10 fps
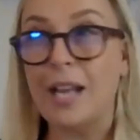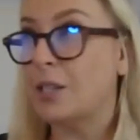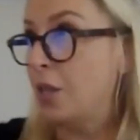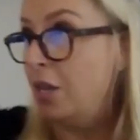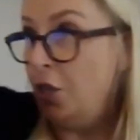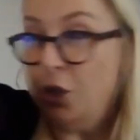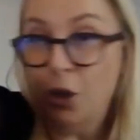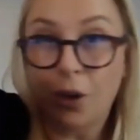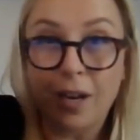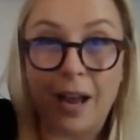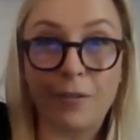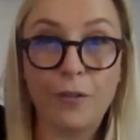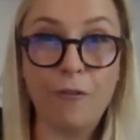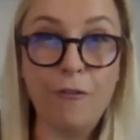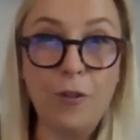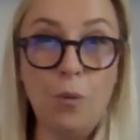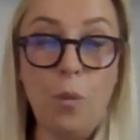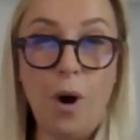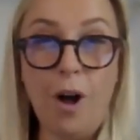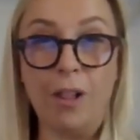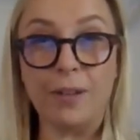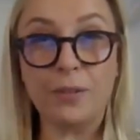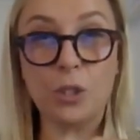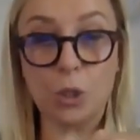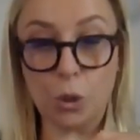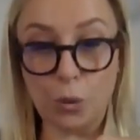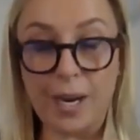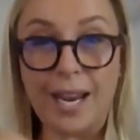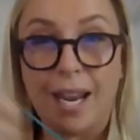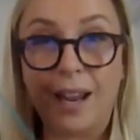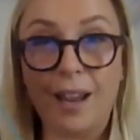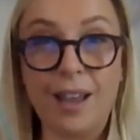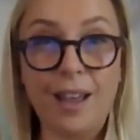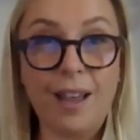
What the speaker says: So then you're going to have a full wall of string